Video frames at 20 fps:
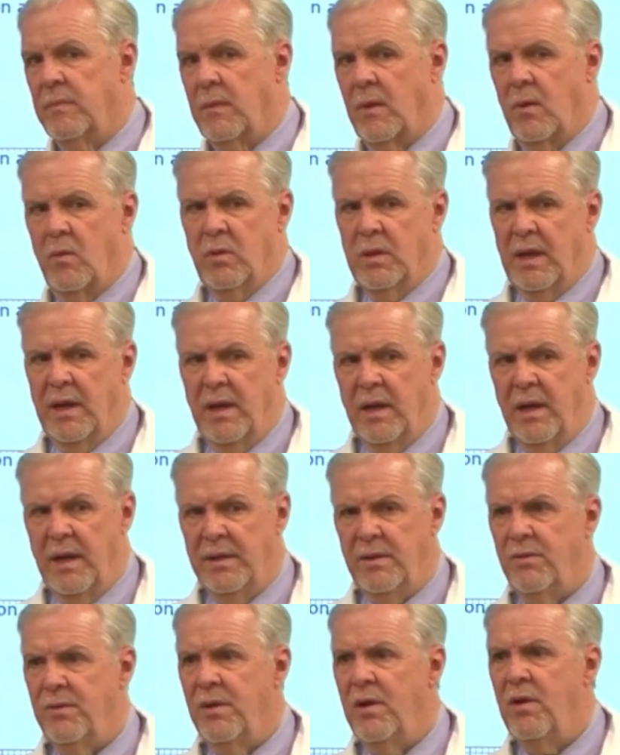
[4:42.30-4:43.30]
Well, I
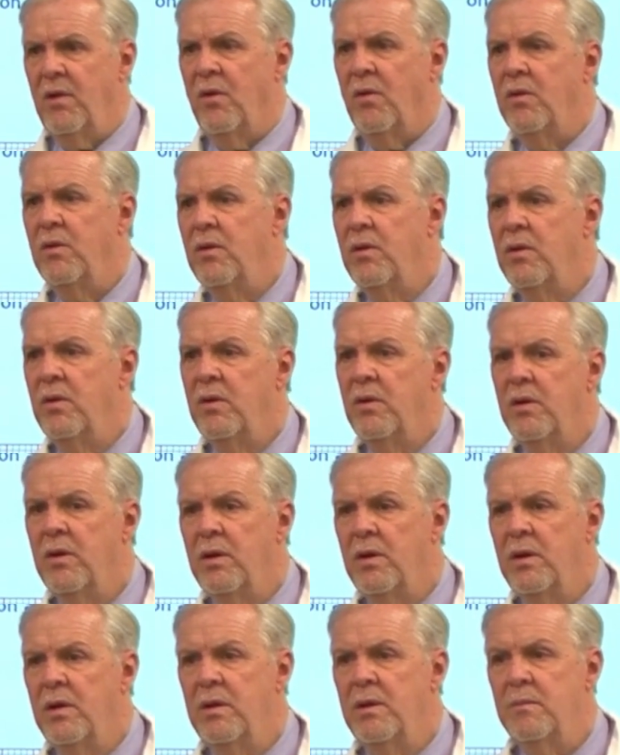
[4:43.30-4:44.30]
don't know,
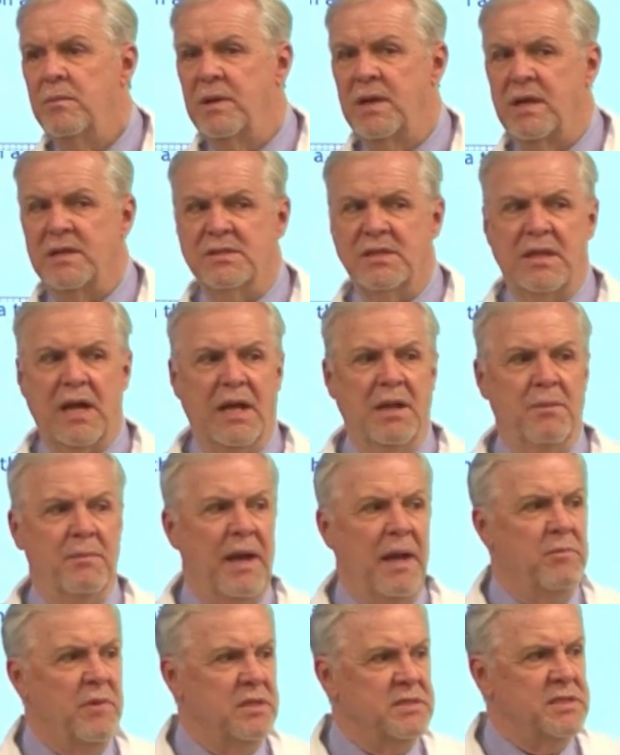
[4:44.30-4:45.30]
because the
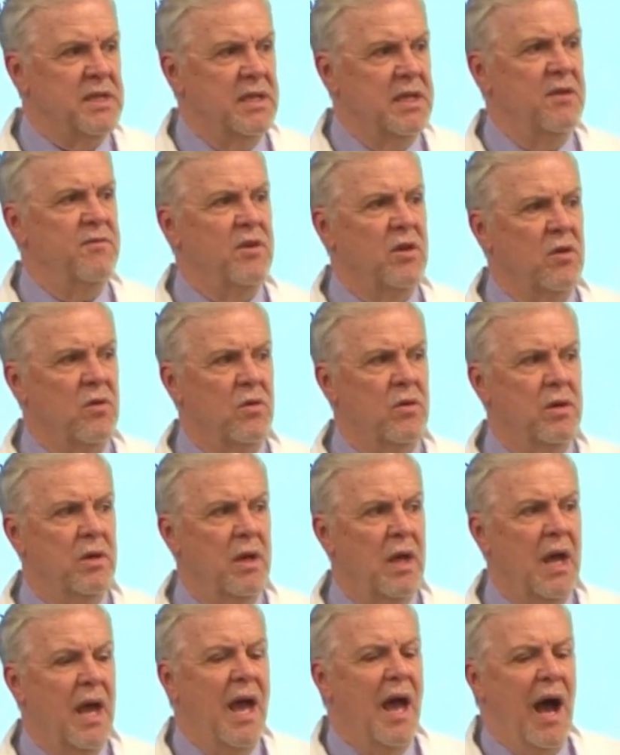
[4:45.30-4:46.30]
Dynamap doesn't give you.
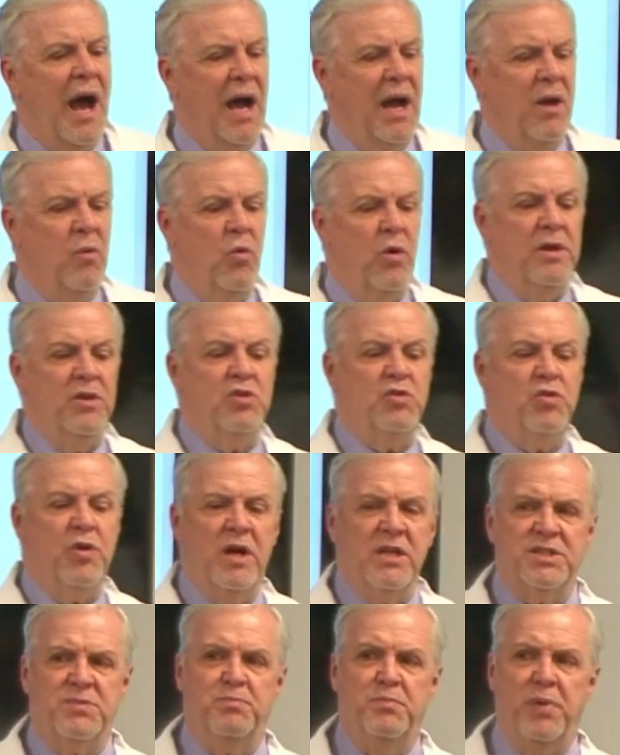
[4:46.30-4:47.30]
I want to
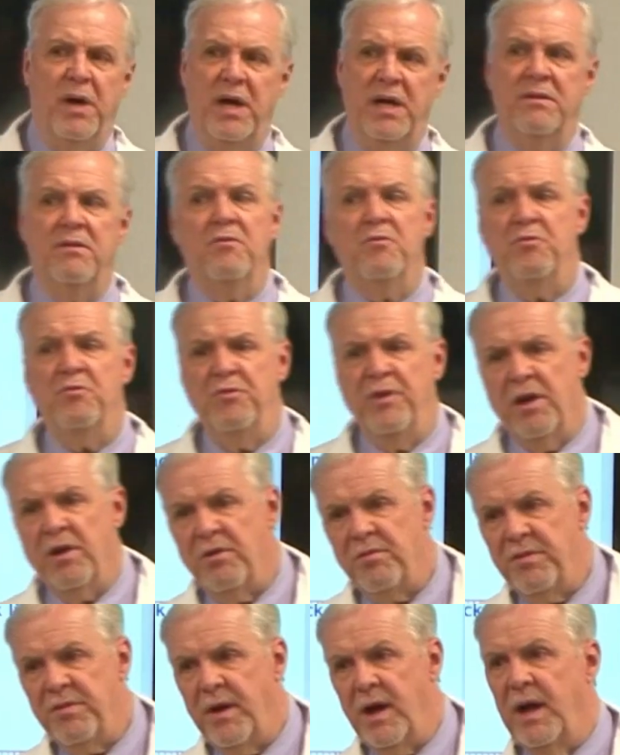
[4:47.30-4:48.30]
trust but
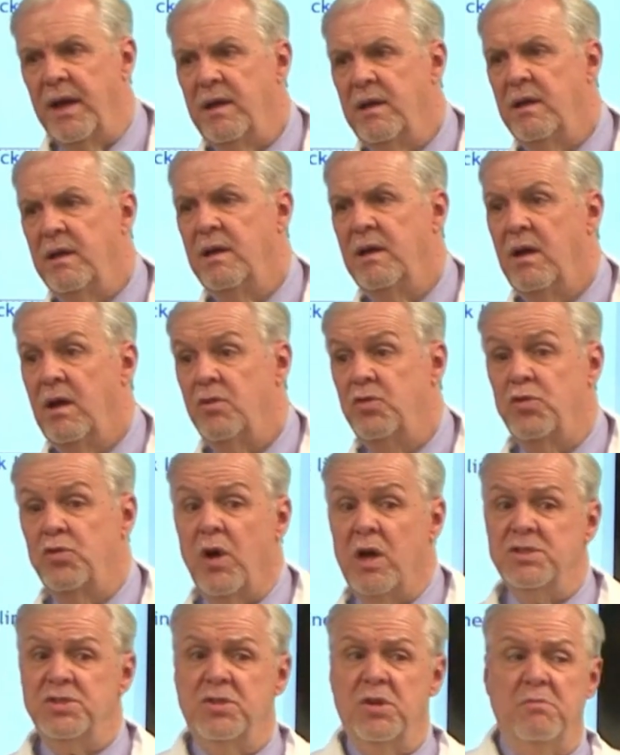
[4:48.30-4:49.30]
verify.
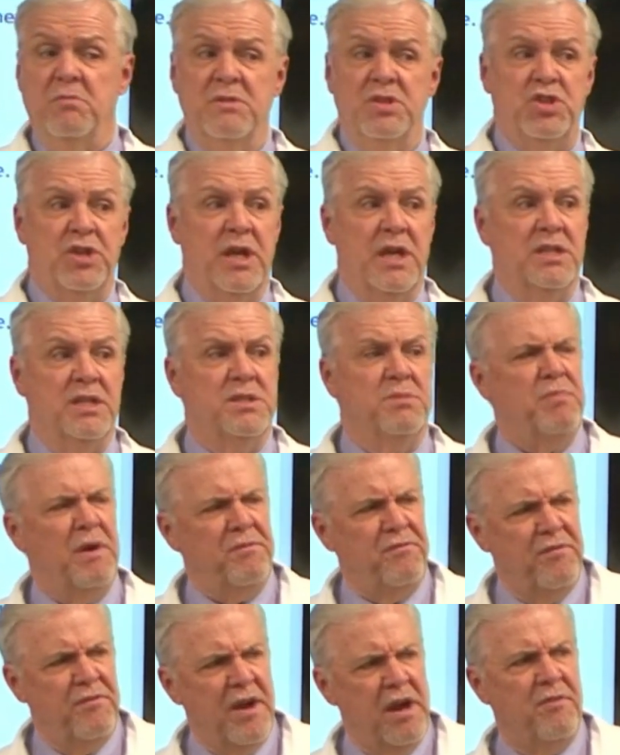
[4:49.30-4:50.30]
Trust your machines,
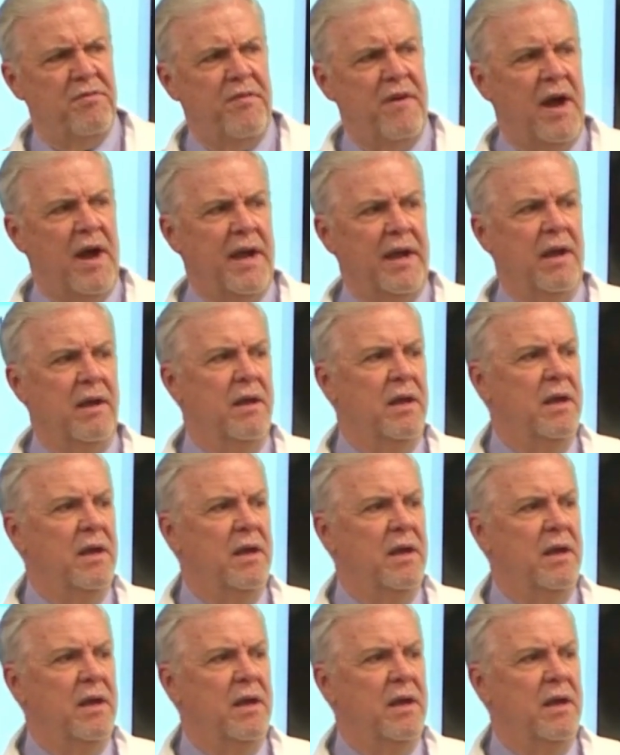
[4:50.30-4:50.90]
but verify it.